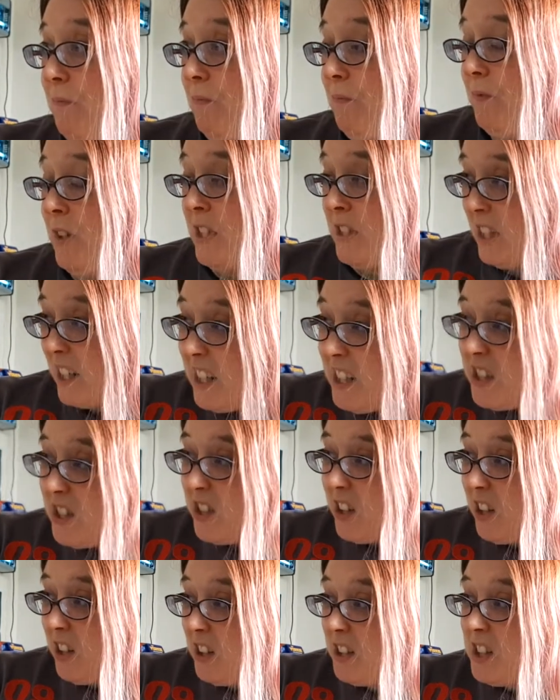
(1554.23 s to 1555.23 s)
there's at least
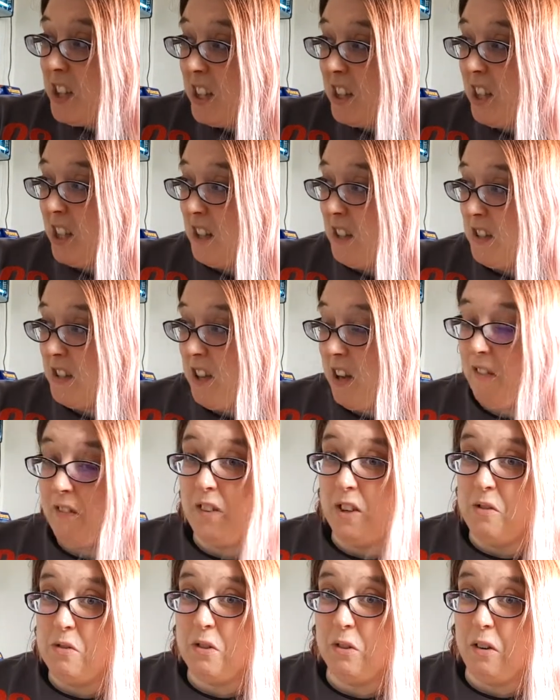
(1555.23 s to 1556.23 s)
30 things there
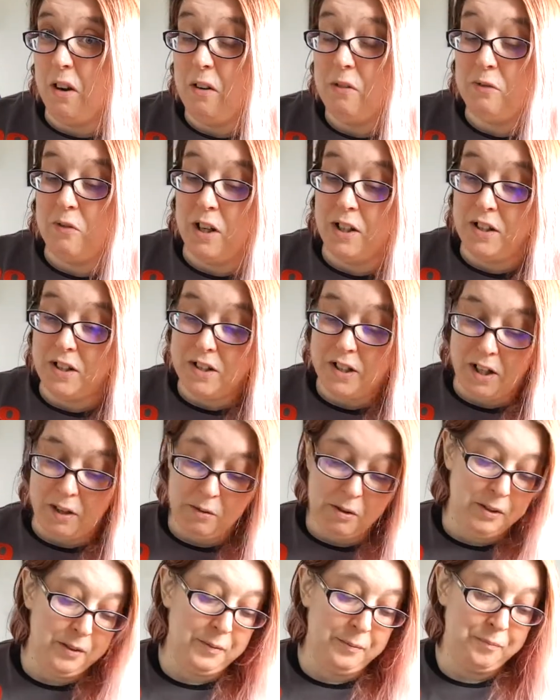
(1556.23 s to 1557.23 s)
photographed ready to go
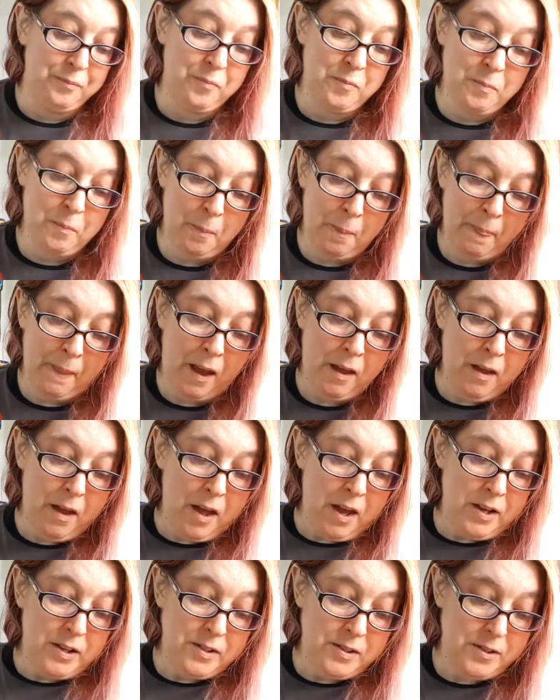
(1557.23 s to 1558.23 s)
on.
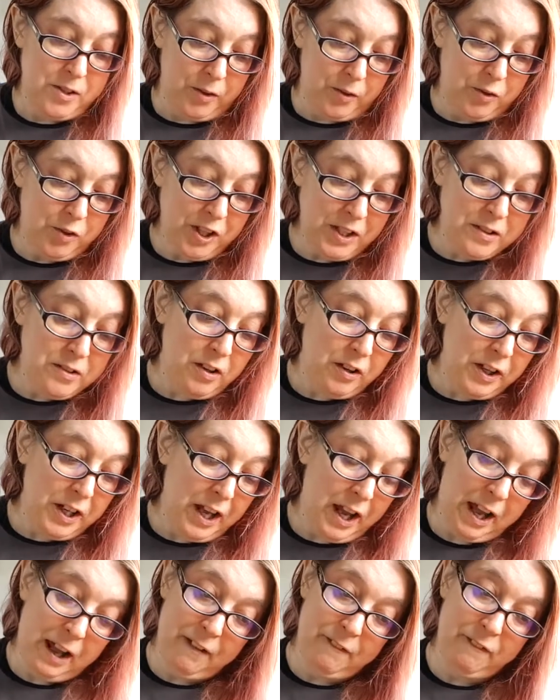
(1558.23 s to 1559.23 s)
So things I
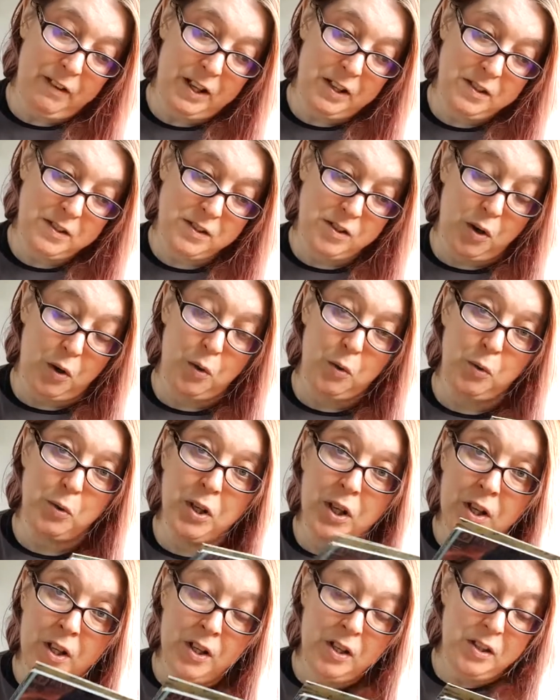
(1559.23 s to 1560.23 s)
have sold.
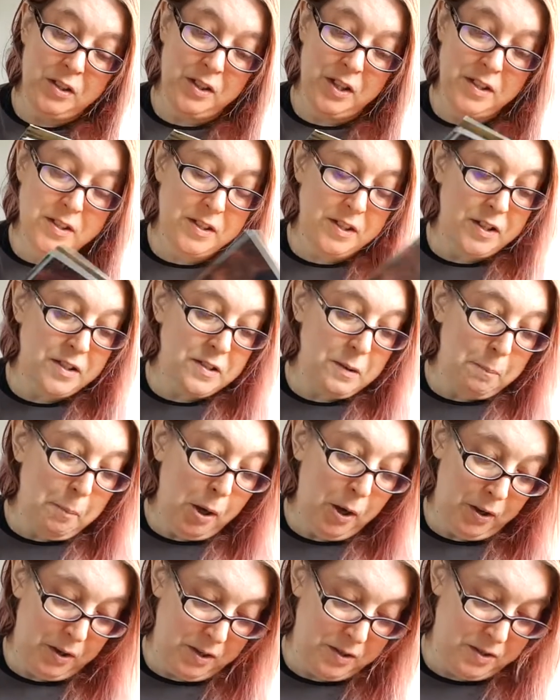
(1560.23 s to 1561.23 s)
This is a
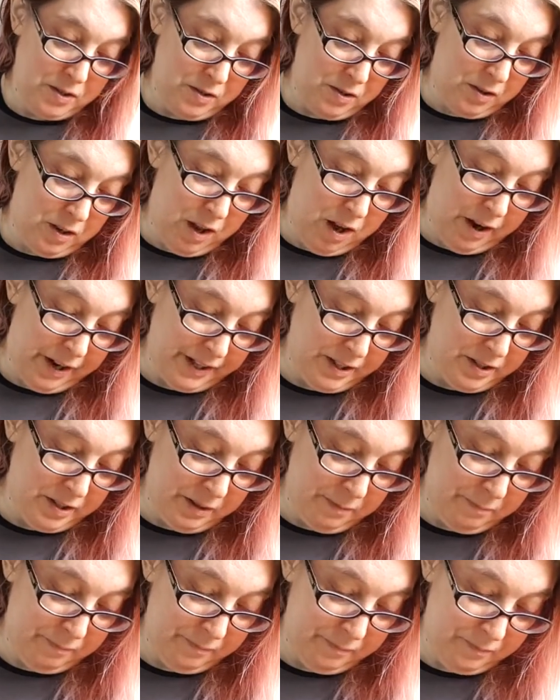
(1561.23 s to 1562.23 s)
personal
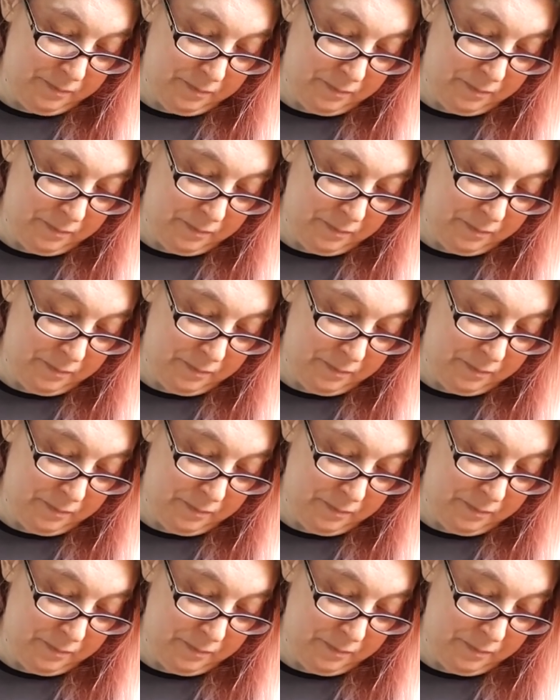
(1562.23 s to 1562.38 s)
item.